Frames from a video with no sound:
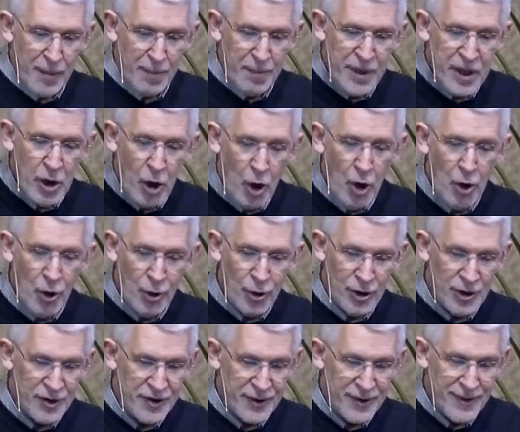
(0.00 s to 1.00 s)

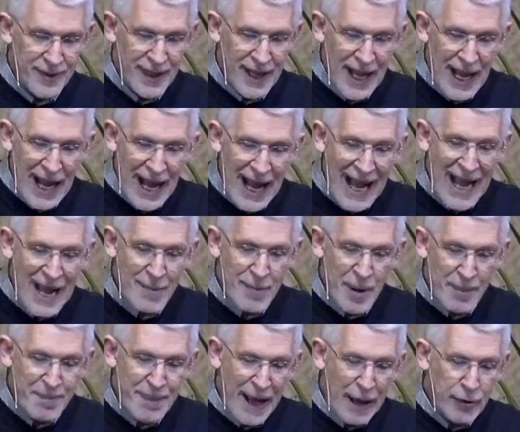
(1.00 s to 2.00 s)
Behold, I am
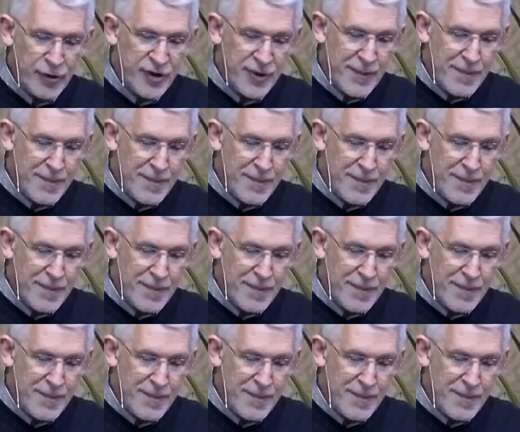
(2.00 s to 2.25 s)
about